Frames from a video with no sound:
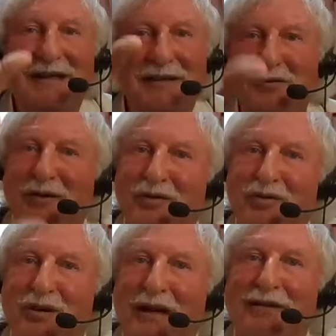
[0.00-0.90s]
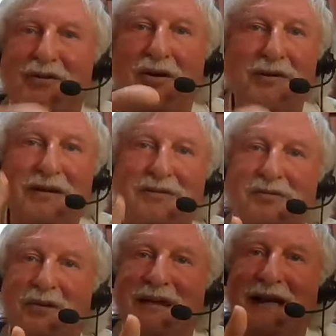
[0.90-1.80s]
what you can try on your own. Here's
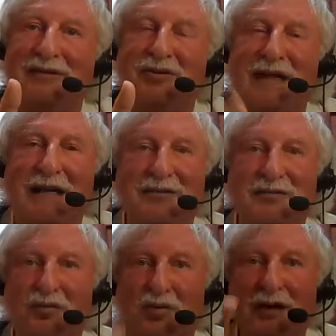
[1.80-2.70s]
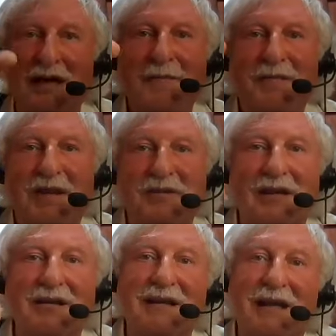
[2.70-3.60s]
what to ask your doctor for. Here's
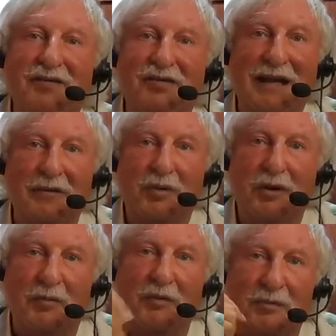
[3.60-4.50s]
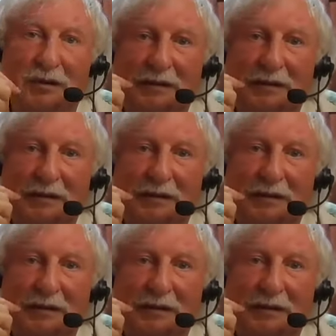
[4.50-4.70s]
how to tell if you got the problem.